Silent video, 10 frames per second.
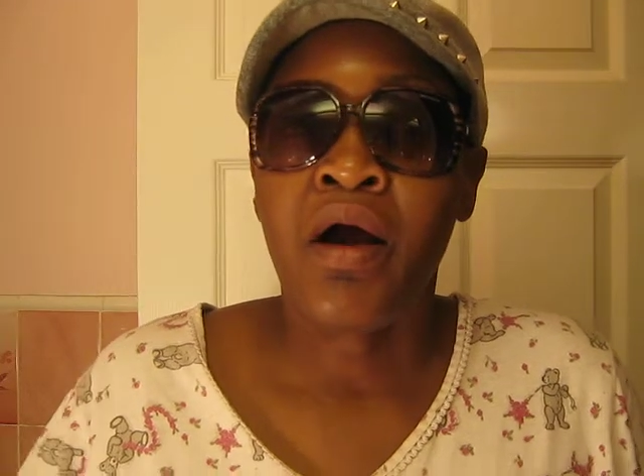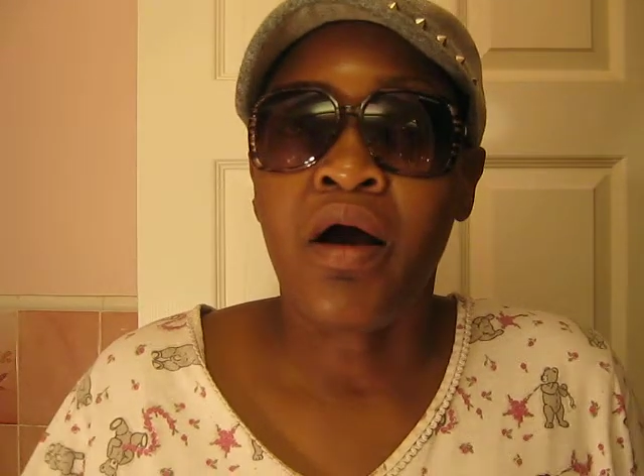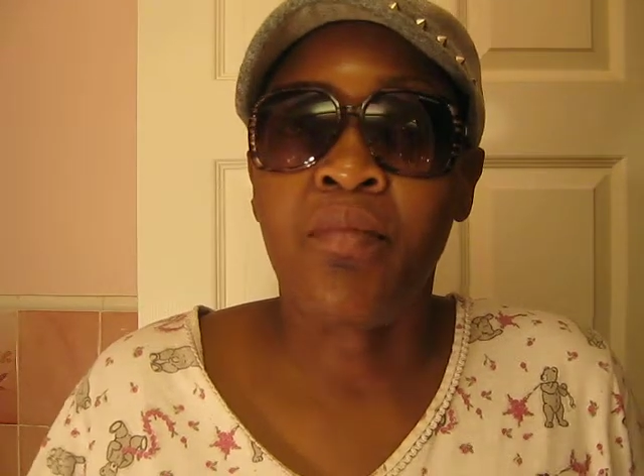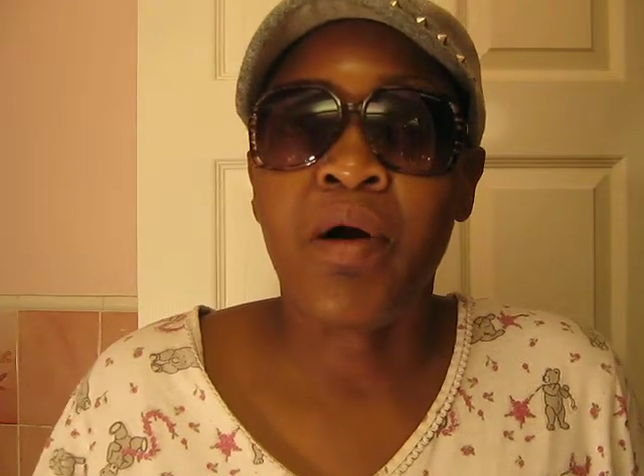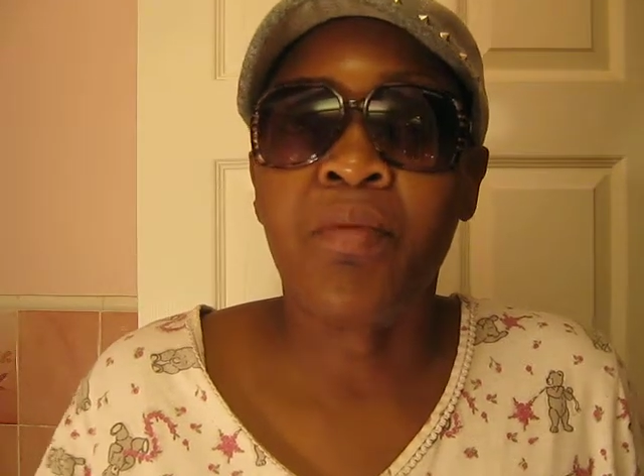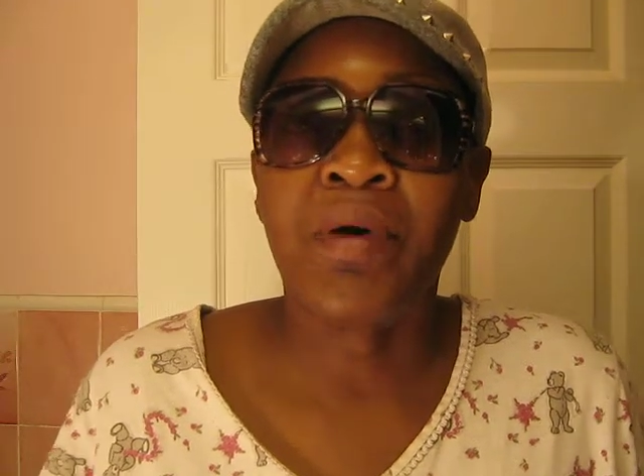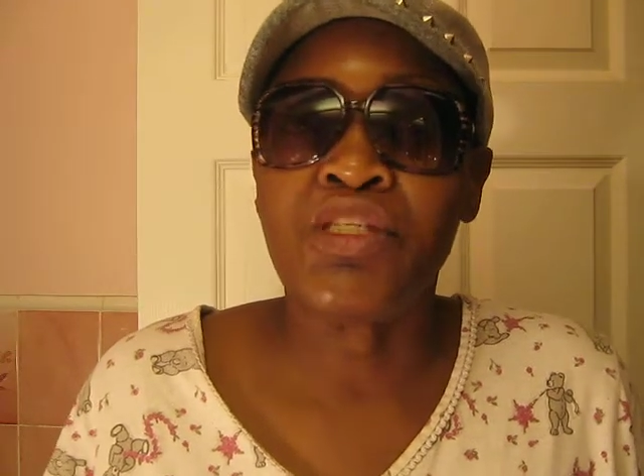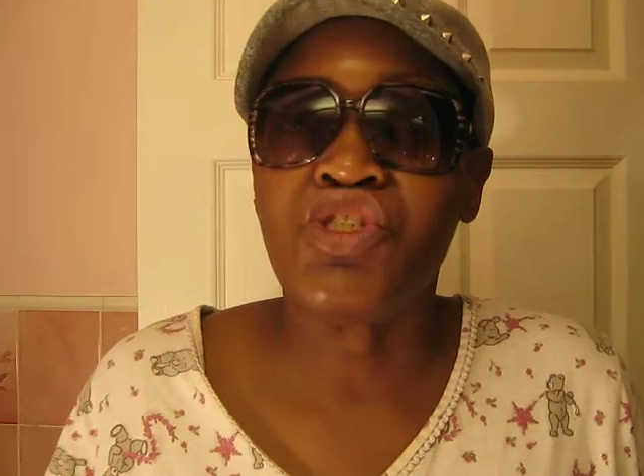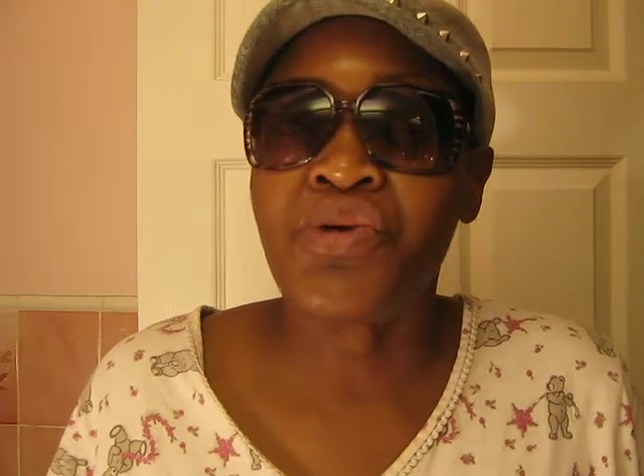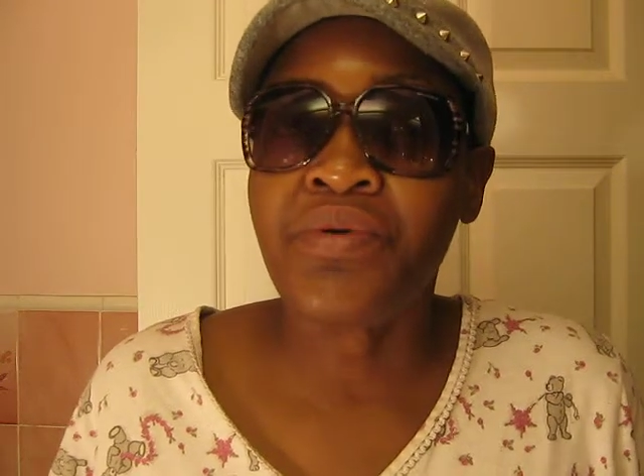about
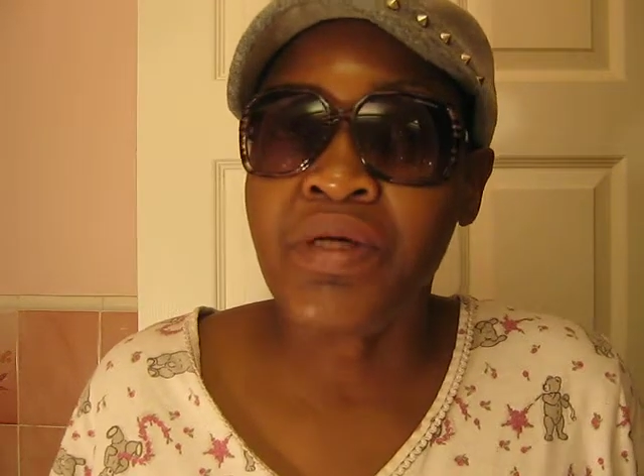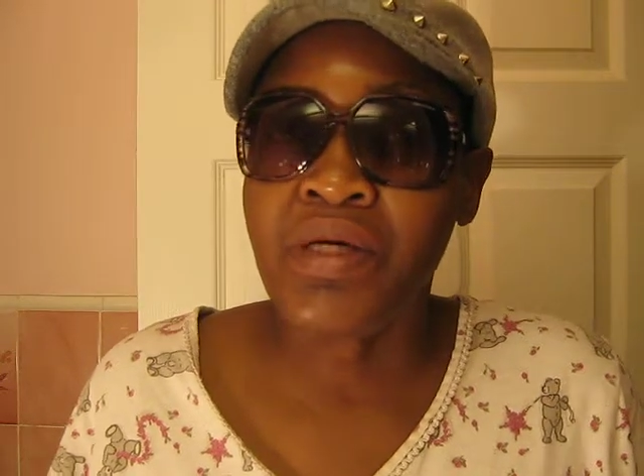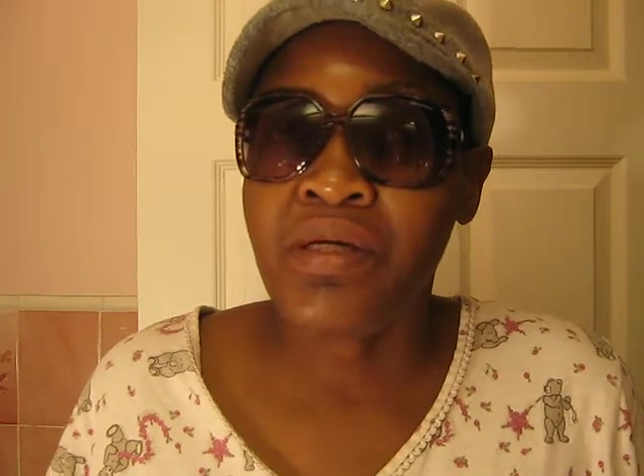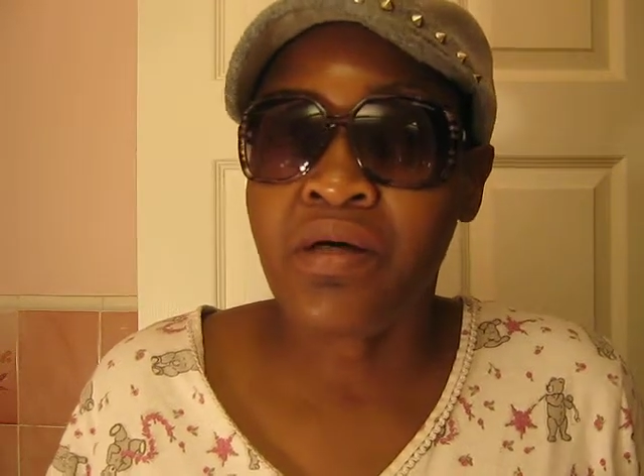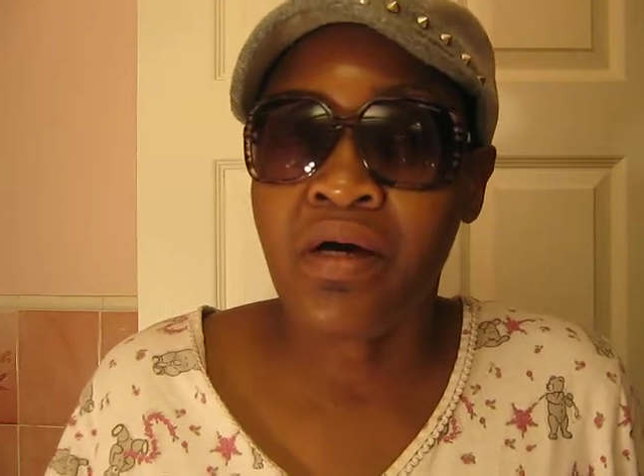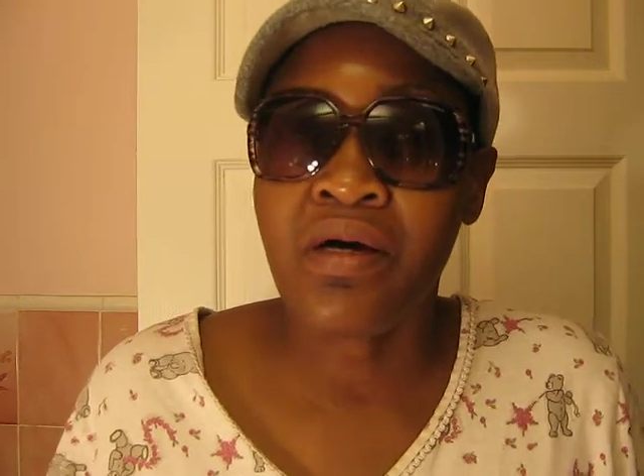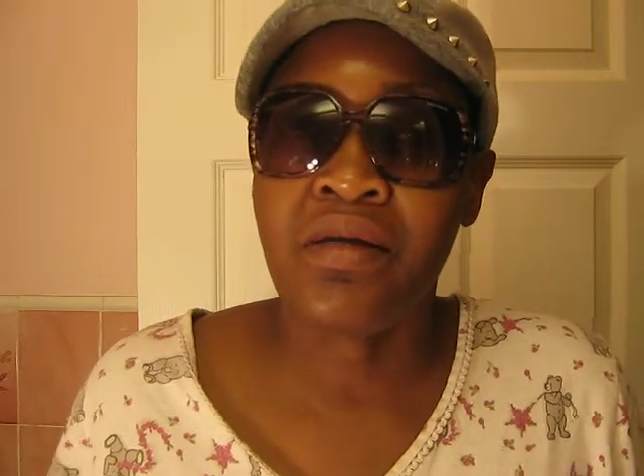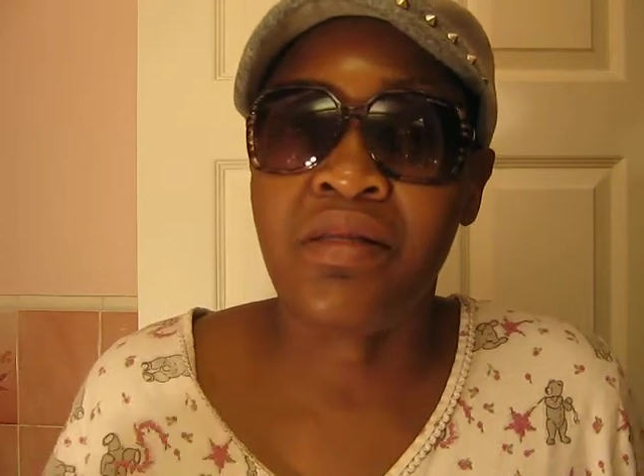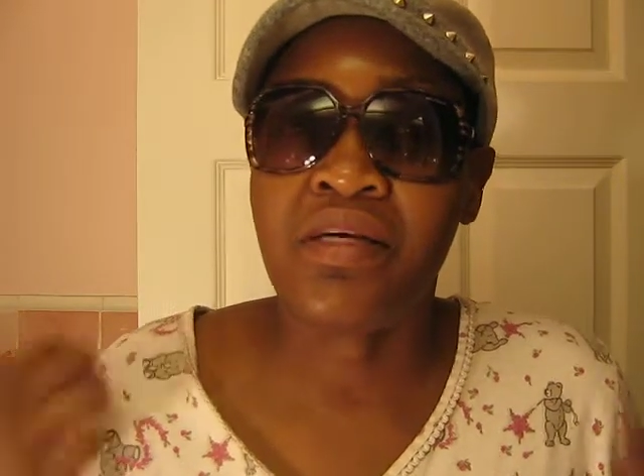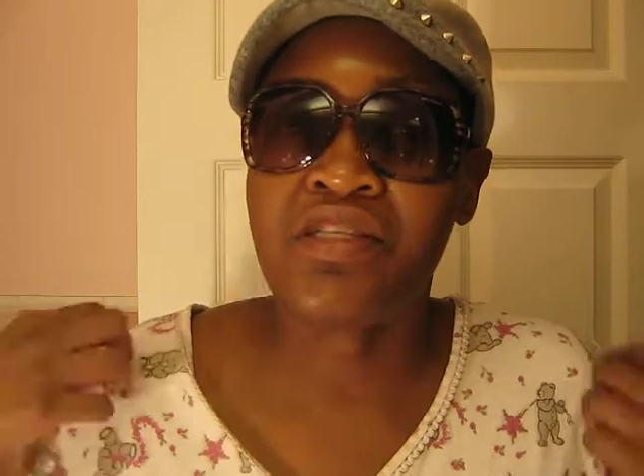my journey
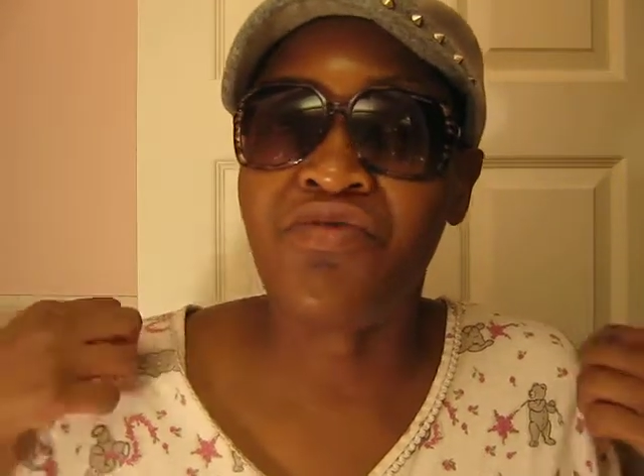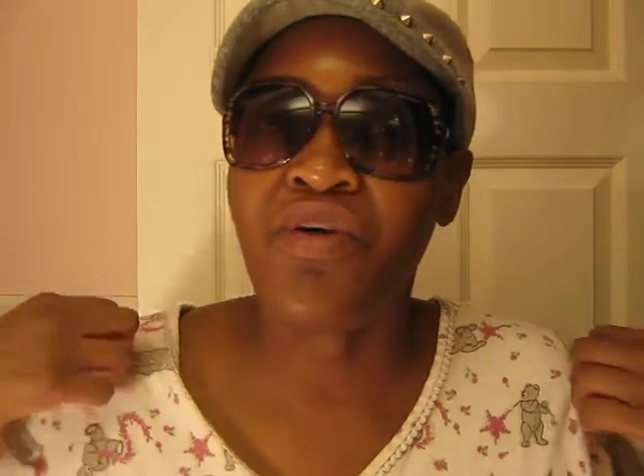thus